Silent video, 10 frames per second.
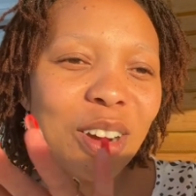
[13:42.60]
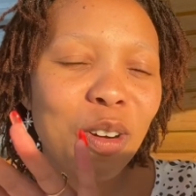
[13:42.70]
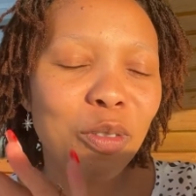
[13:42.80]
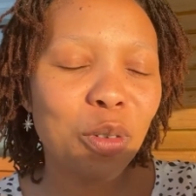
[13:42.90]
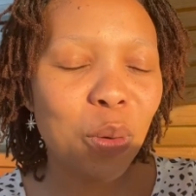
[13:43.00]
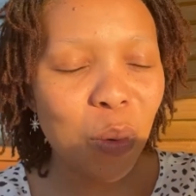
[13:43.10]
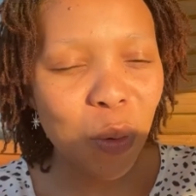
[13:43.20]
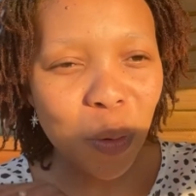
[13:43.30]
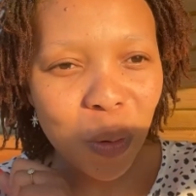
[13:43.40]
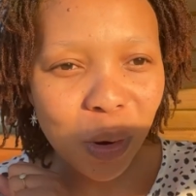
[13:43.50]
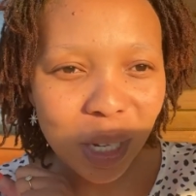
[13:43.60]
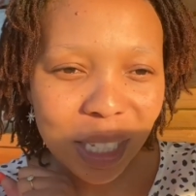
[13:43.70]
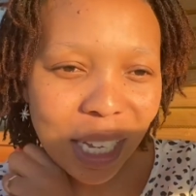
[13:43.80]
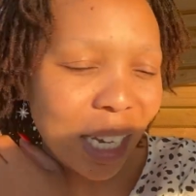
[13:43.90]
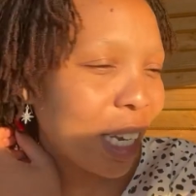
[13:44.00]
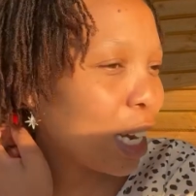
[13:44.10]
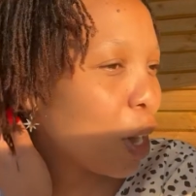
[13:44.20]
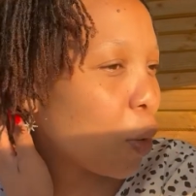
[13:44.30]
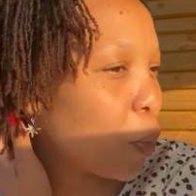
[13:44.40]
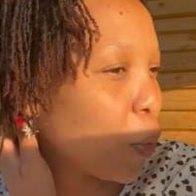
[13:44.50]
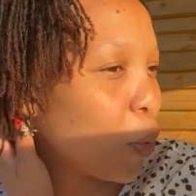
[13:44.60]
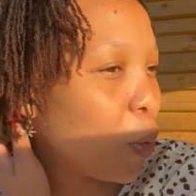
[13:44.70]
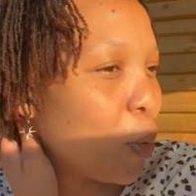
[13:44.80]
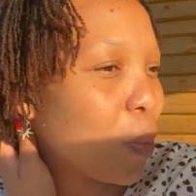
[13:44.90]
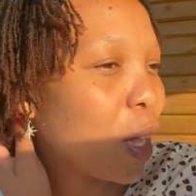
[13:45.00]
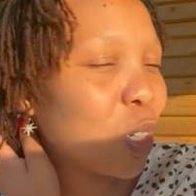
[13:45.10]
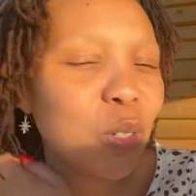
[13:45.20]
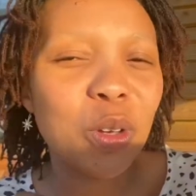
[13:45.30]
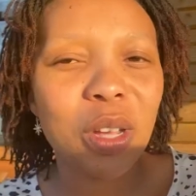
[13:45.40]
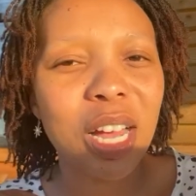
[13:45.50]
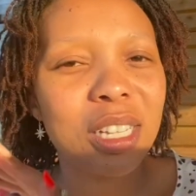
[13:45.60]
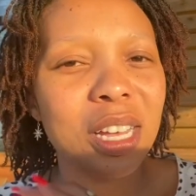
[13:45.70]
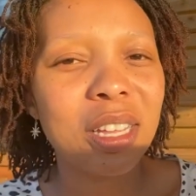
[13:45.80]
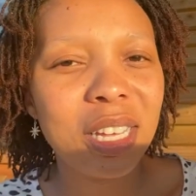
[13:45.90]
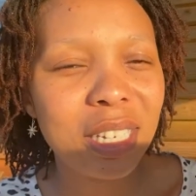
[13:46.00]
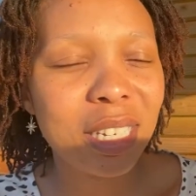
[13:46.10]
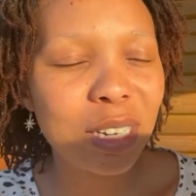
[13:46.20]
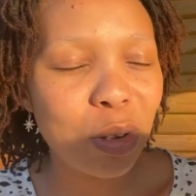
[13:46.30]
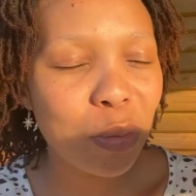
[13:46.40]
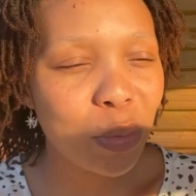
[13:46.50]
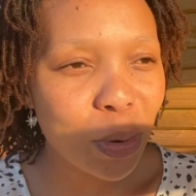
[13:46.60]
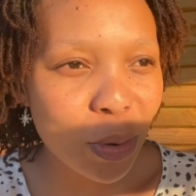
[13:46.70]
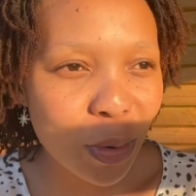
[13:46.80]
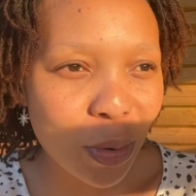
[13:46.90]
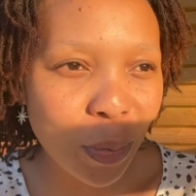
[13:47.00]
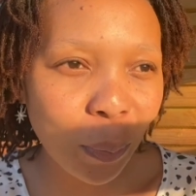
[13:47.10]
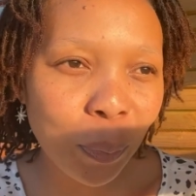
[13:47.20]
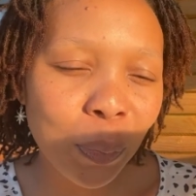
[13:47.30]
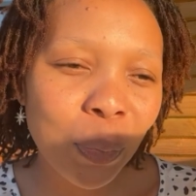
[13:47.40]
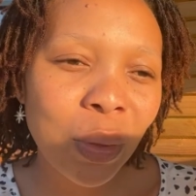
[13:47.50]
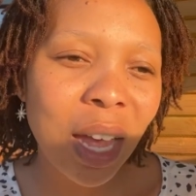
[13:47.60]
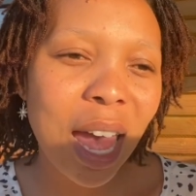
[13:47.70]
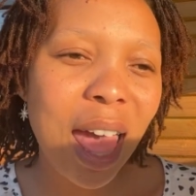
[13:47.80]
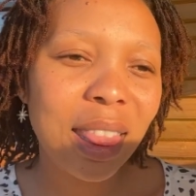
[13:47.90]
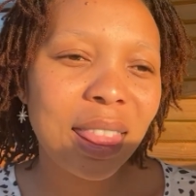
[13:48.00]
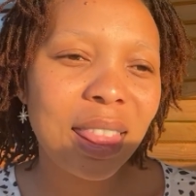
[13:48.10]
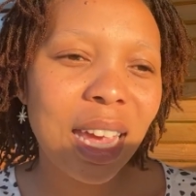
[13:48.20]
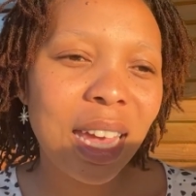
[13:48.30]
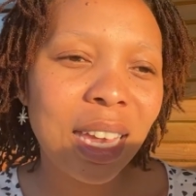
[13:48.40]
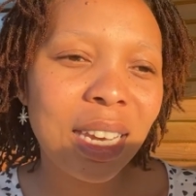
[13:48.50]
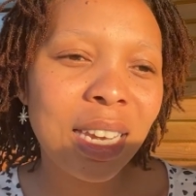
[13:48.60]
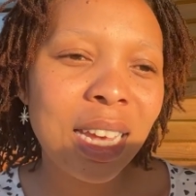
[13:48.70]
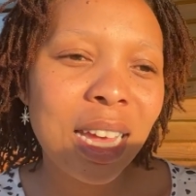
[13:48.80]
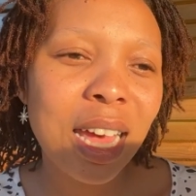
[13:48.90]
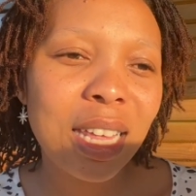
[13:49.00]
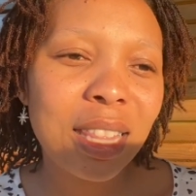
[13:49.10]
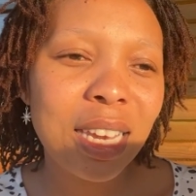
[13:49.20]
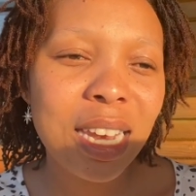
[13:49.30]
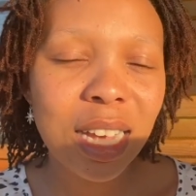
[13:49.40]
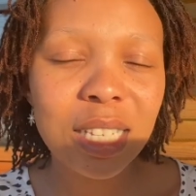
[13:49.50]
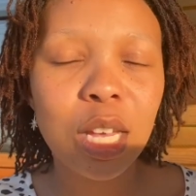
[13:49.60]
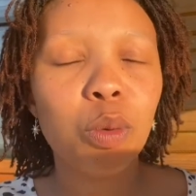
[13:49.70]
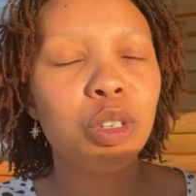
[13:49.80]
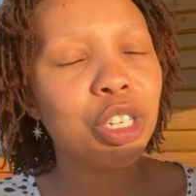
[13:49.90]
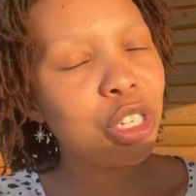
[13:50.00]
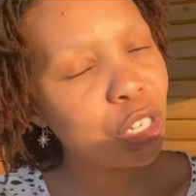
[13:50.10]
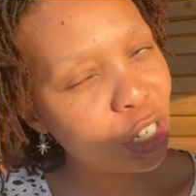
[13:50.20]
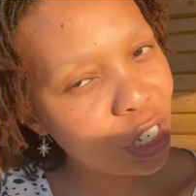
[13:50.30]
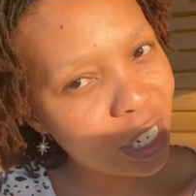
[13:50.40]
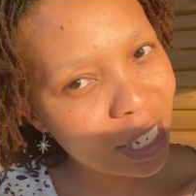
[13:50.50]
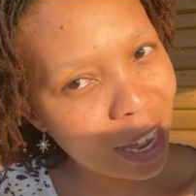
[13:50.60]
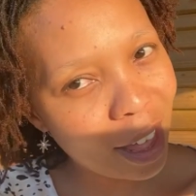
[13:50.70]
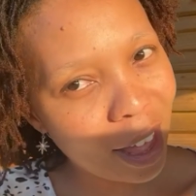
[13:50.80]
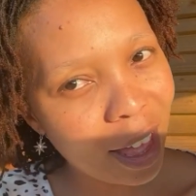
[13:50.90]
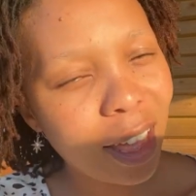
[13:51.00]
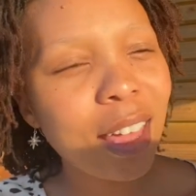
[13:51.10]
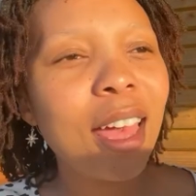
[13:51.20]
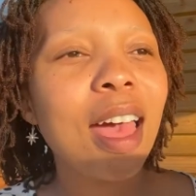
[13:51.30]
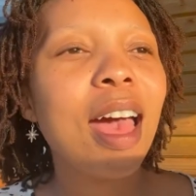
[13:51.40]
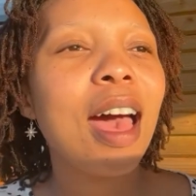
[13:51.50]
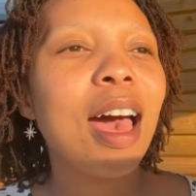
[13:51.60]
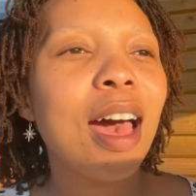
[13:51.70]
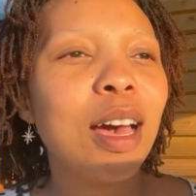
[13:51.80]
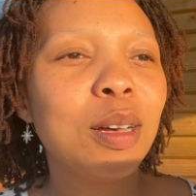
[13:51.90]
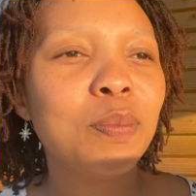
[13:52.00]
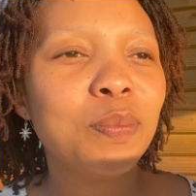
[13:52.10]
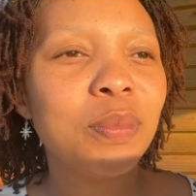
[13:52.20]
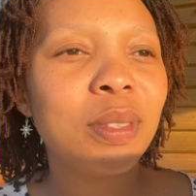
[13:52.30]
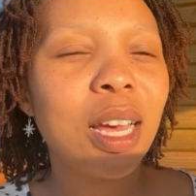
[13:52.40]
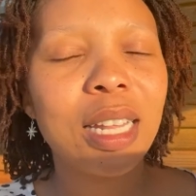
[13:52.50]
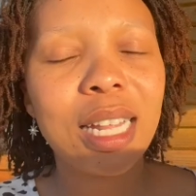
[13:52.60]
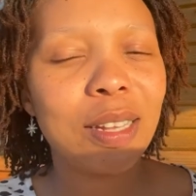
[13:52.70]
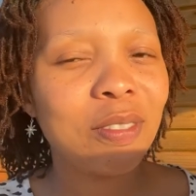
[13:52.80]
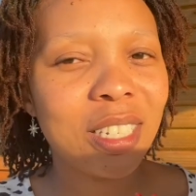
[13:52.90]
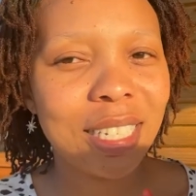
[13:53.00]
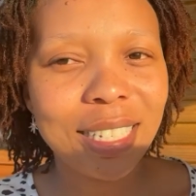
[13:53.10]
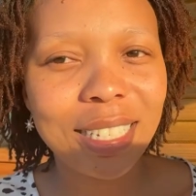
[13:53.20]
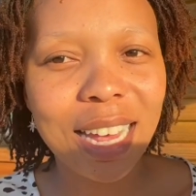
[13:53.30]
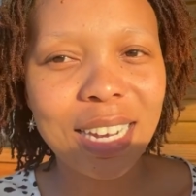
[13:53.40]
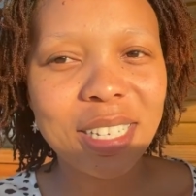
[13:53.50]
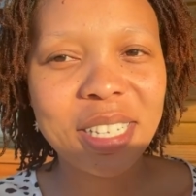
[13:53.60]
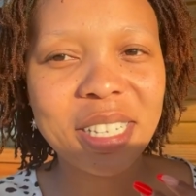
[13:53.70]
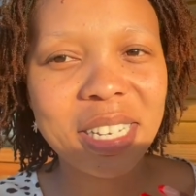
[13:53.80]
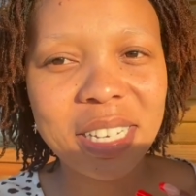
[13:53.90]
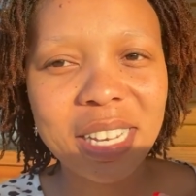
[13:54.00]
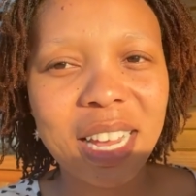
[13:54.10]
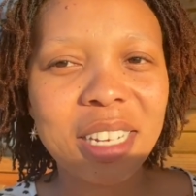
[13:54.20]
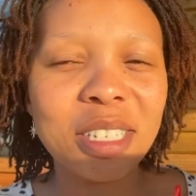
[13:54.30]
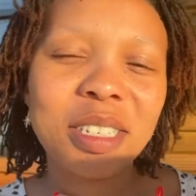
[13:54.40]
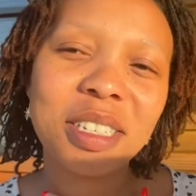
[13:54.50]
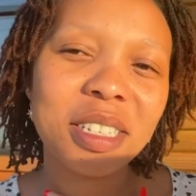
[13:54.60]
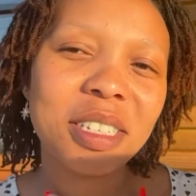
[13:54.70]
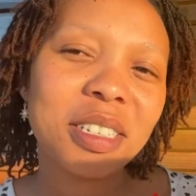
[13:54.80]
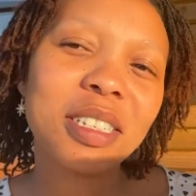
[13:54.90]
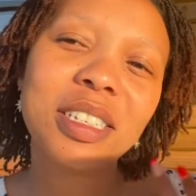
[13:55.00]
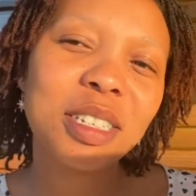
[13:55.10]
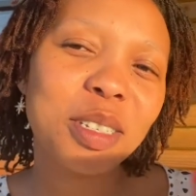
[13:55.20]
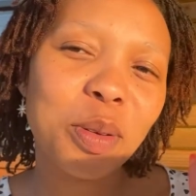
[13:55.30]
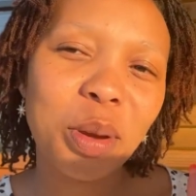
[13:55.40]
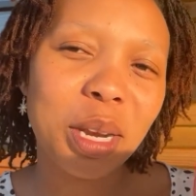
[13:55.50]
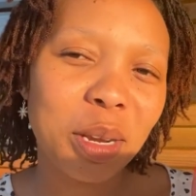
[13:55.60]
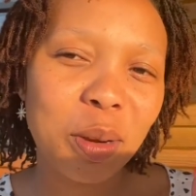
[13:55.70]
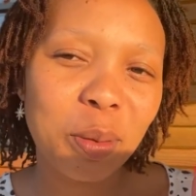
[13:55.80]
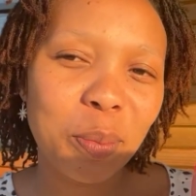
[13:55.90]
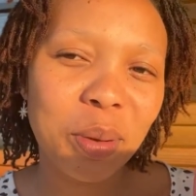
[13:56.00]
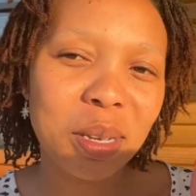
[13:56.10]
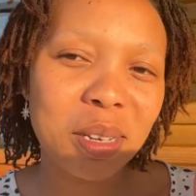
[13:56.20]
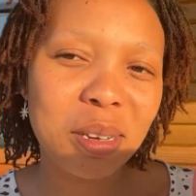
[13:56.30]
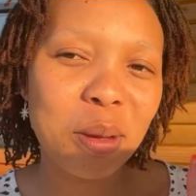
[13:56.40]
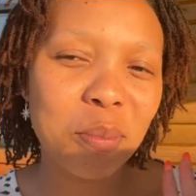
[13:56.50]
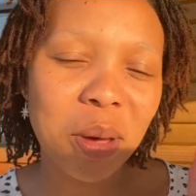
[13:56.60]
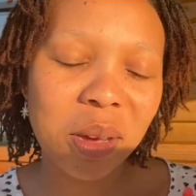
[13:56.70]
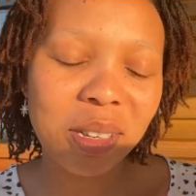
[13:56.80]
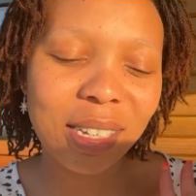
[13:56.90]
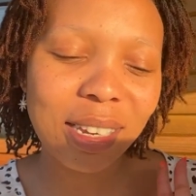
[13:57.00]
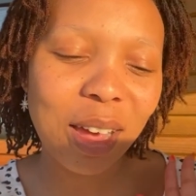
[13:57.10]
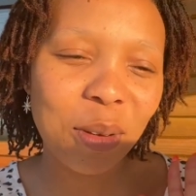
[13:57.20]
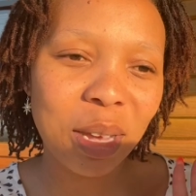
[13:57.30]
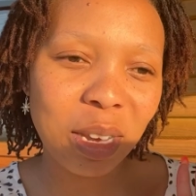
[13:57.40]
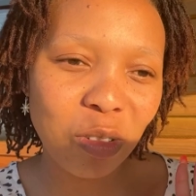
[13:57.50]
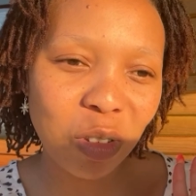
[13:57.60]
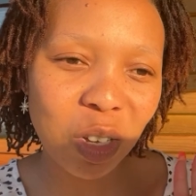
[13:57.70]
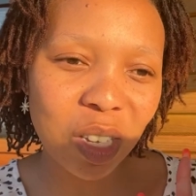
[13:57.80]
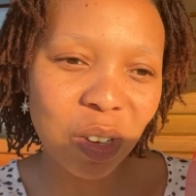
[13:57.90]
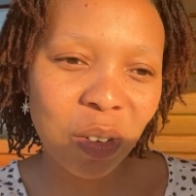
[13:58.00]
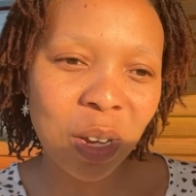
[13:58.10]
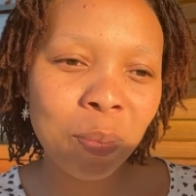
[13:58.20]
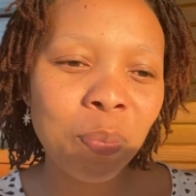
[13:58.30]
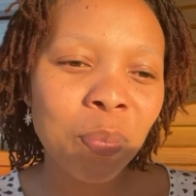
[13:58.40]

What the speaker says: Of course, they did our room. I'll show you guys how they did our room. And then the next day, which is today, now that I've decided to sit down and just talk a little bit about our anniversary,